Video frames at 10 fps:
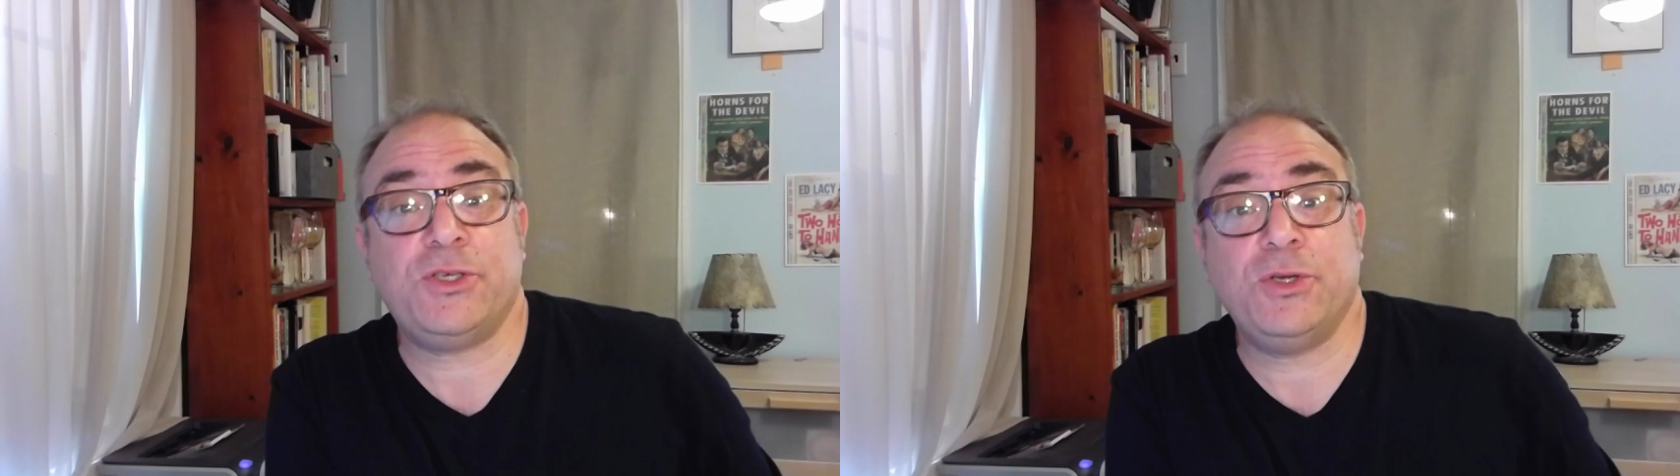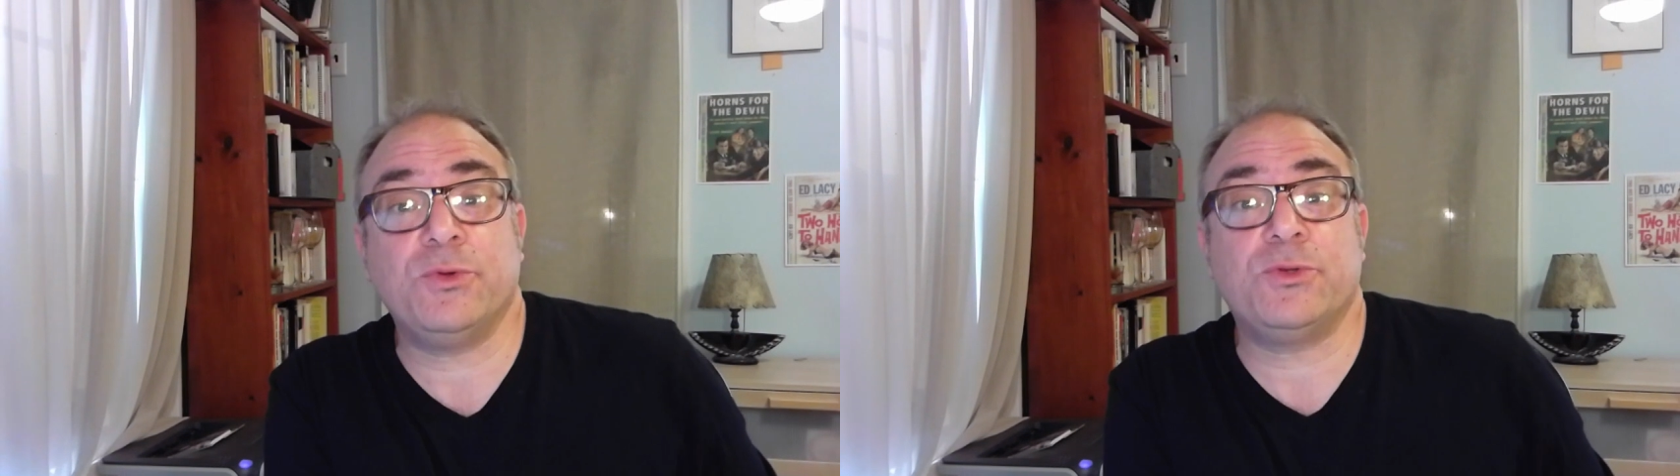
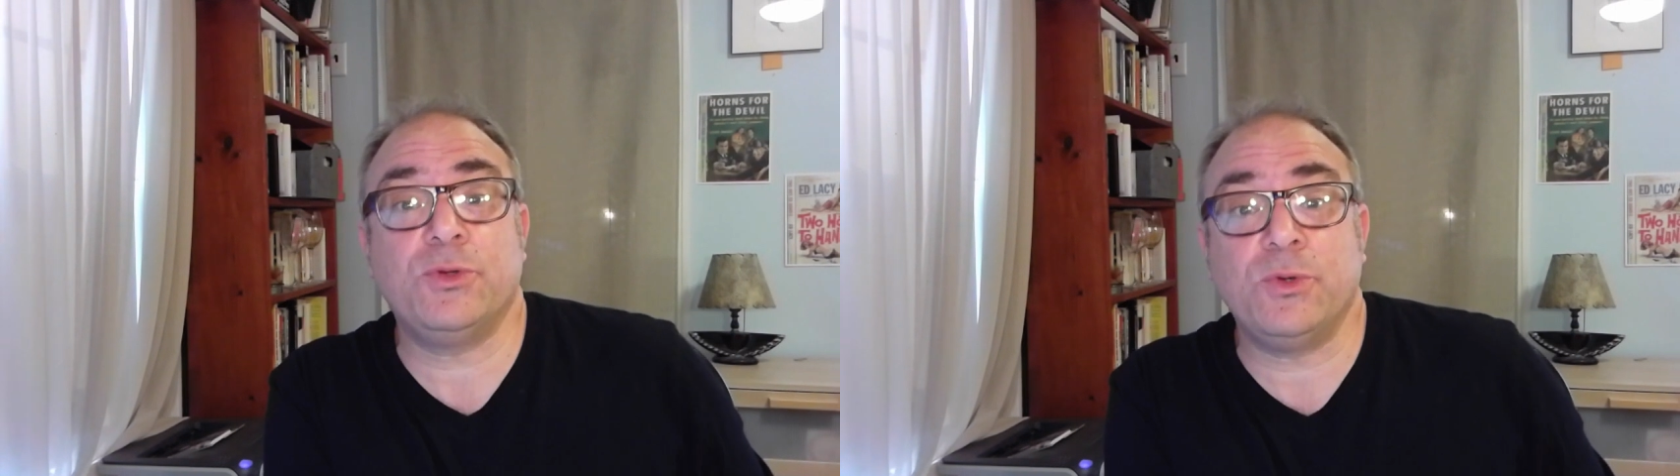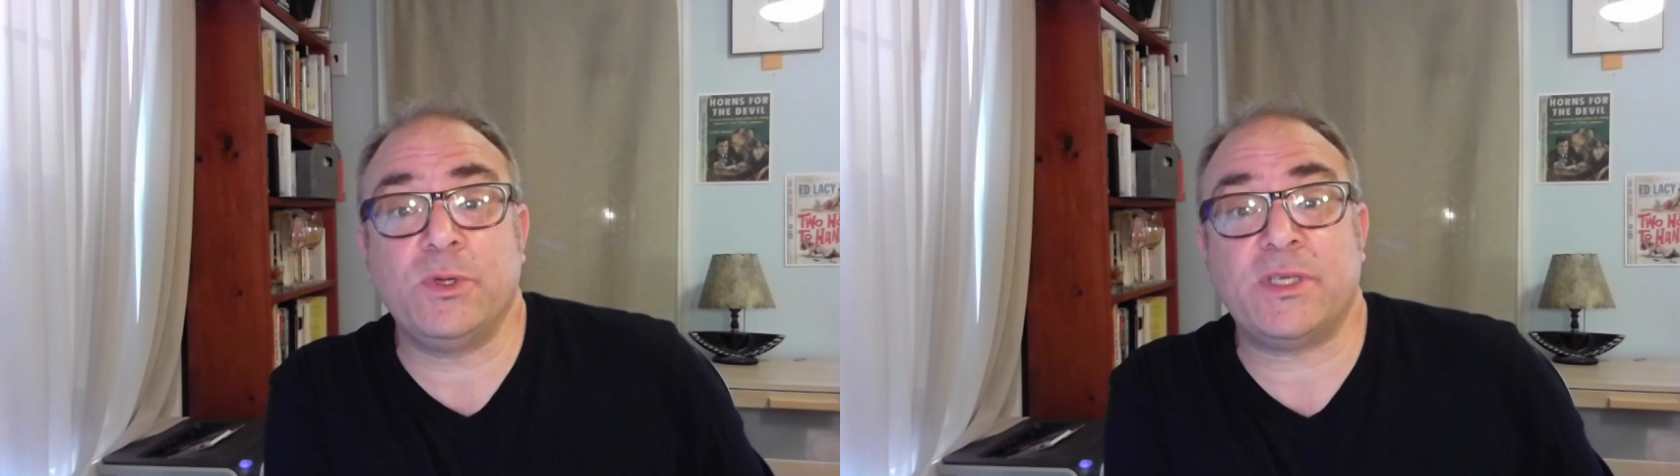you
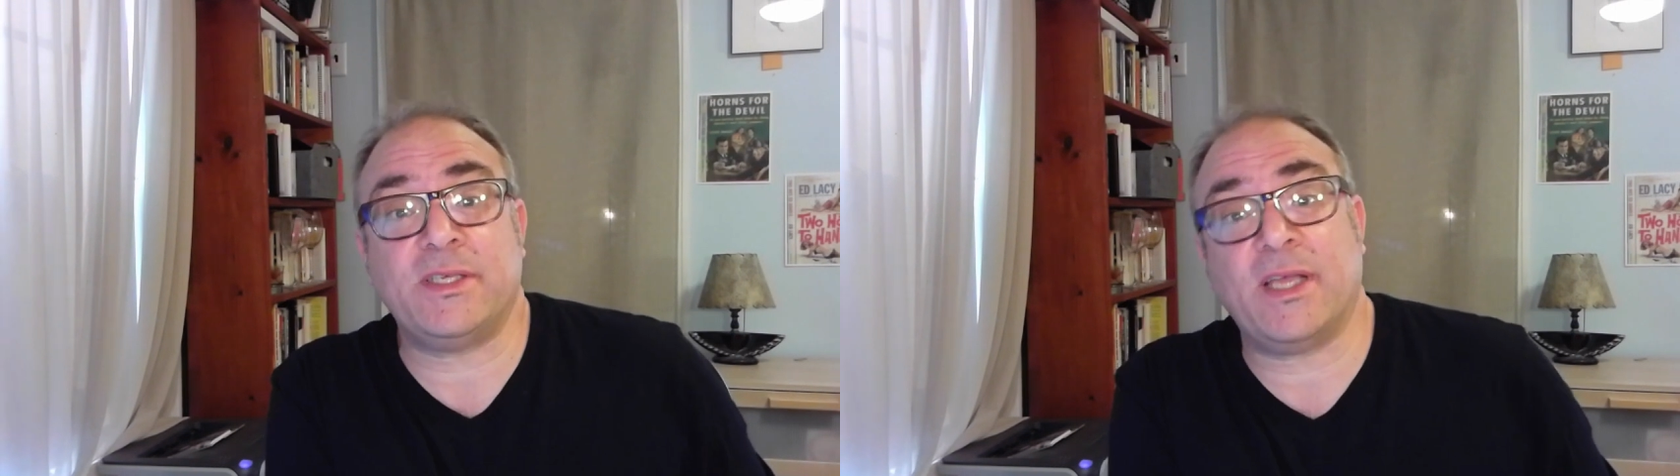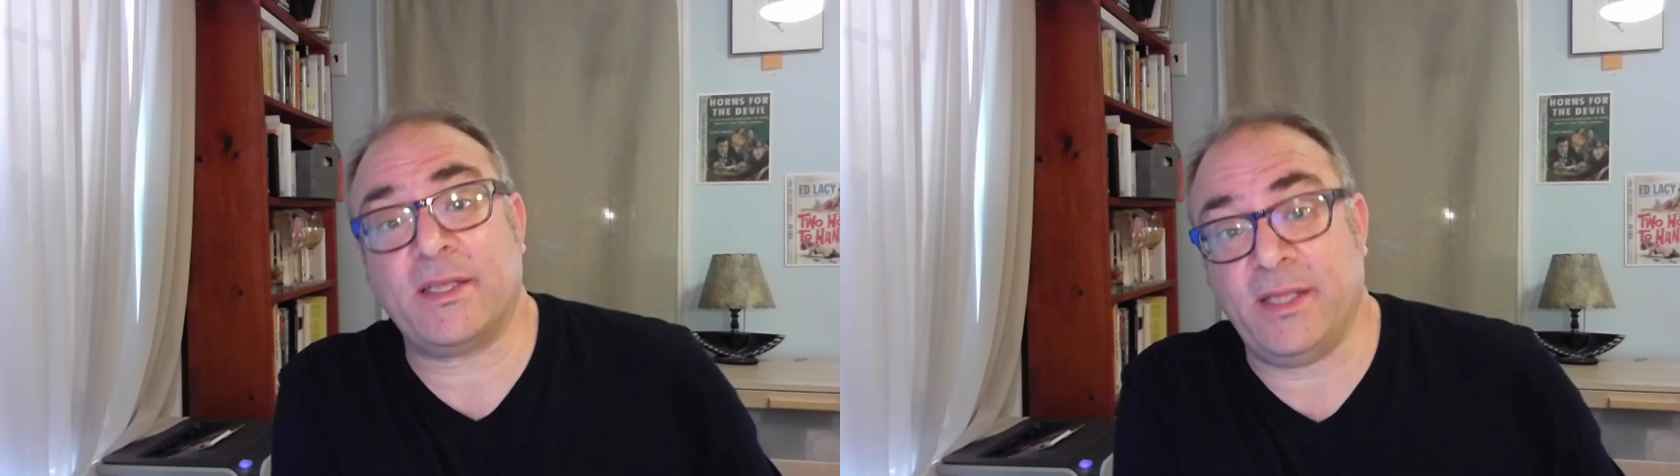tools and
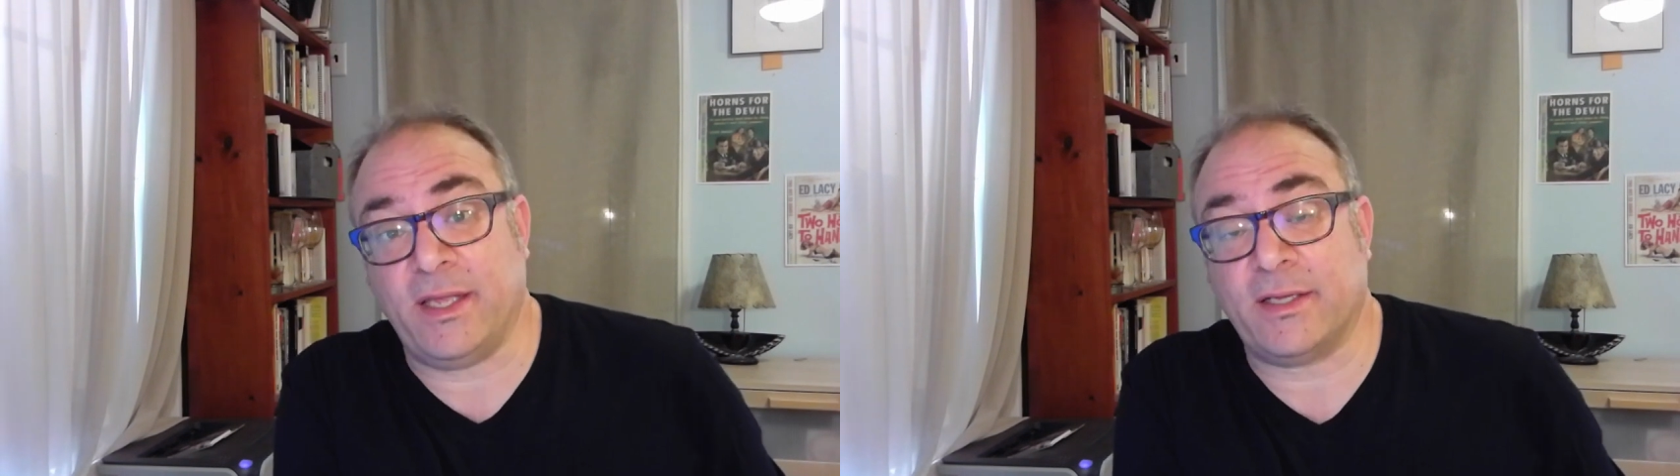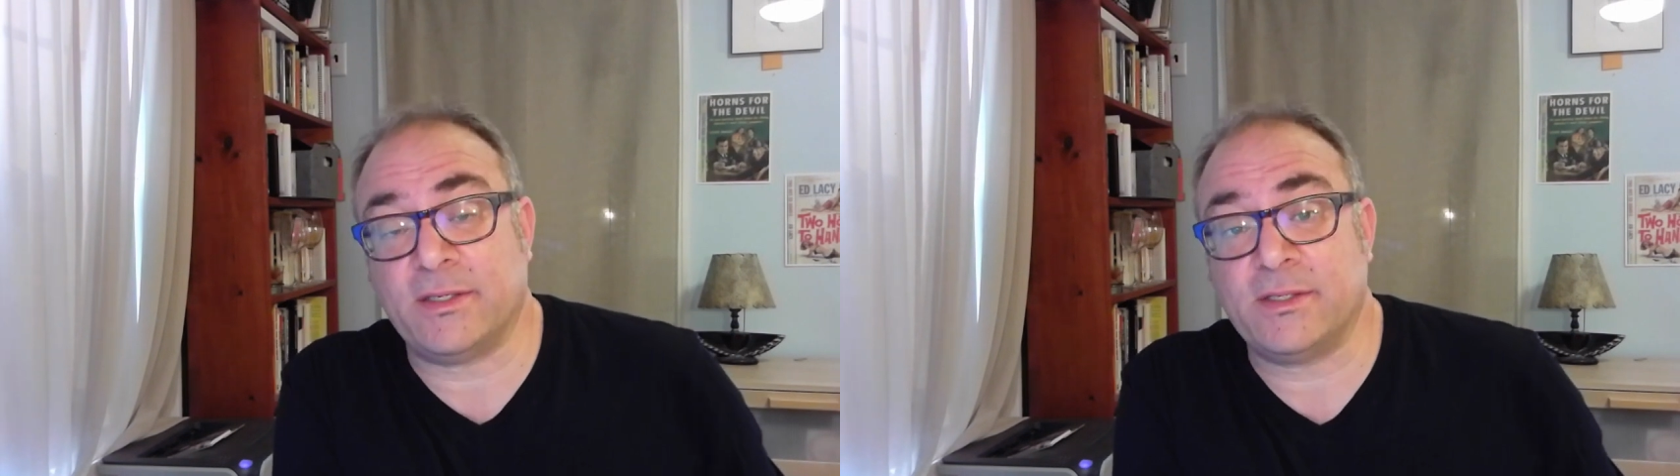
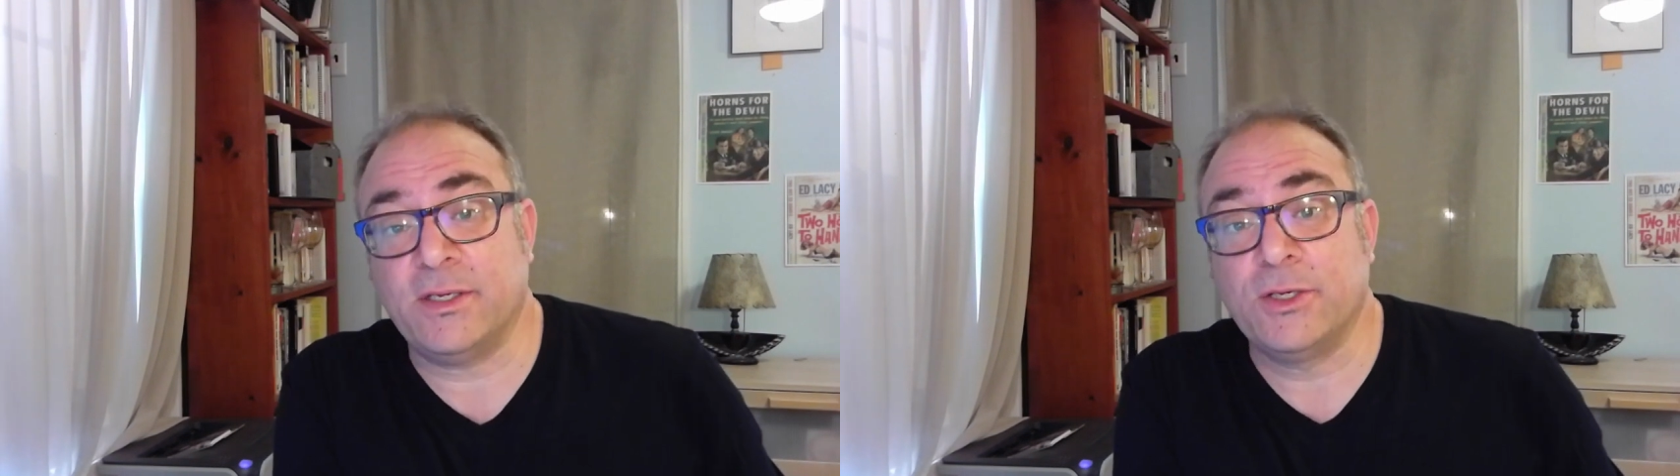techniques